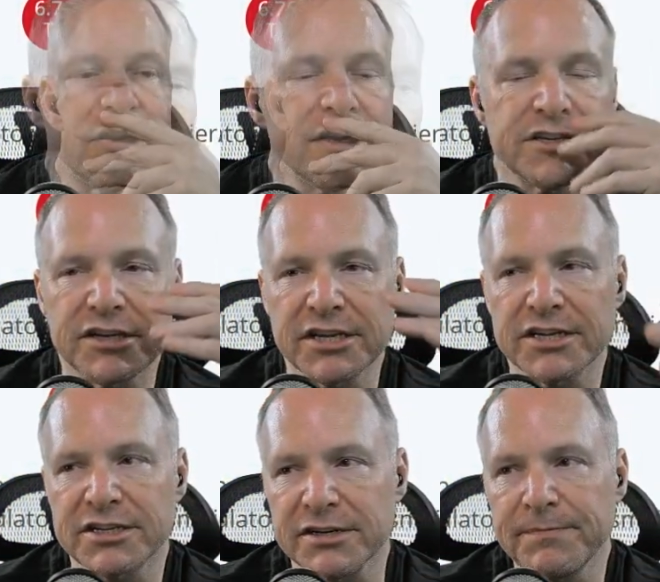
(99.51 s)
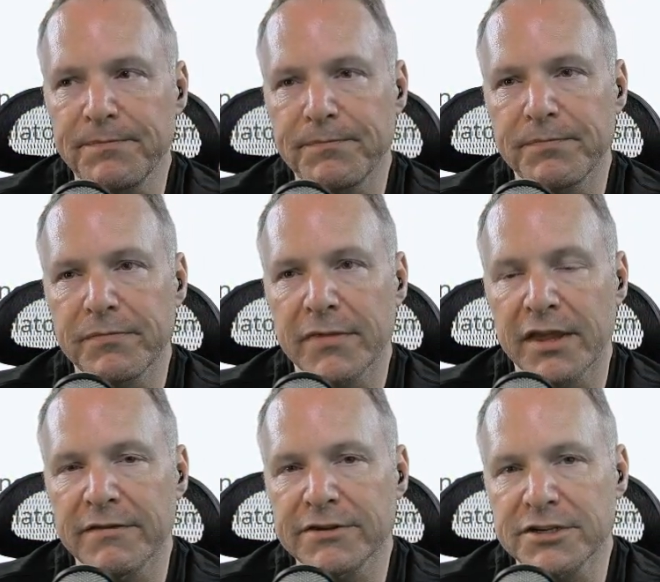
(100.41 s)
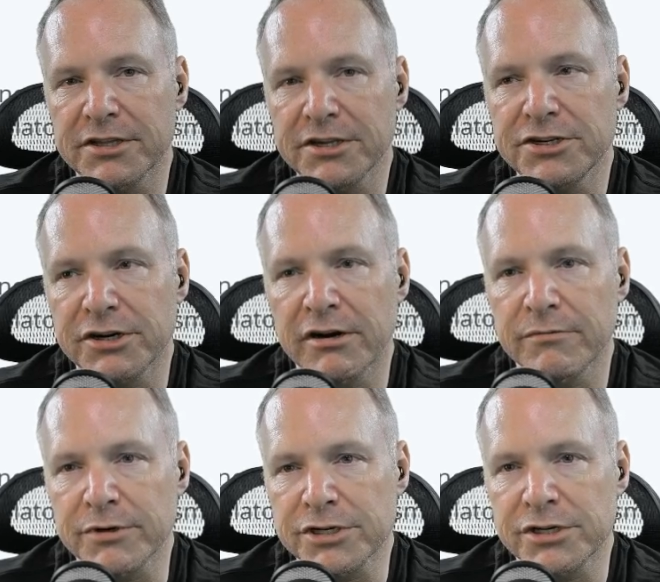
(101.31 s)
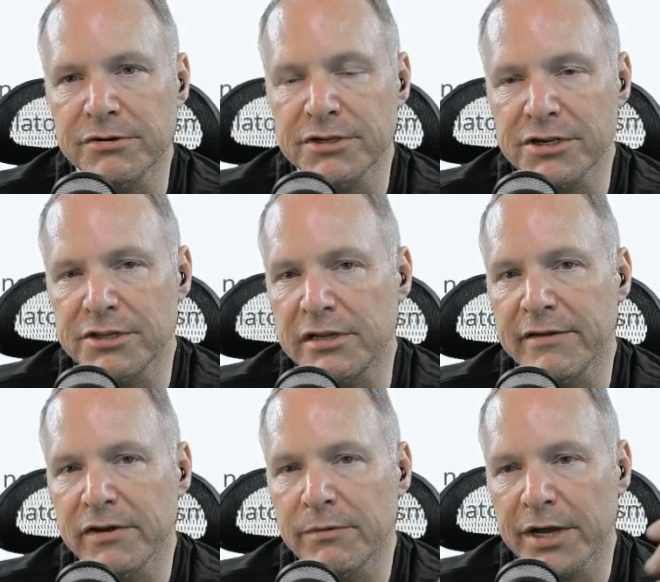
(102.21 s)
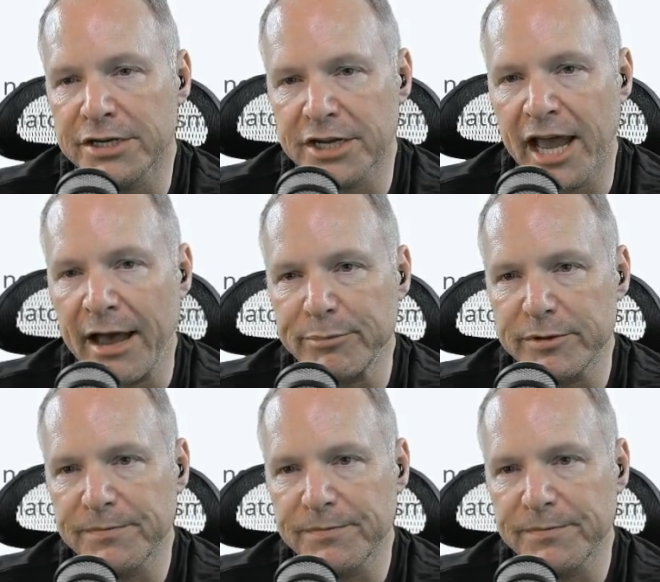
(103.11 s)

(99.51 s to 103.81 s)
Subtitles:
Statista gives us this chart which shows us the living wage gap.